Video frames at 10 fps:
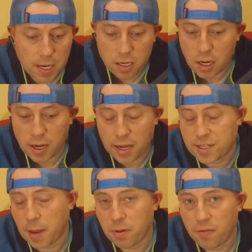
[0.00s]
An
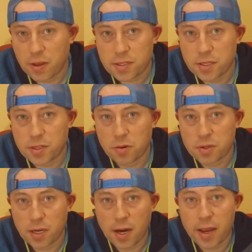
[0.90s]
example of this is there's
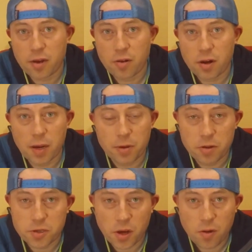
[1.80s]
a hiker a couple
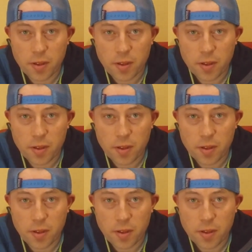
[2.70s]
years ago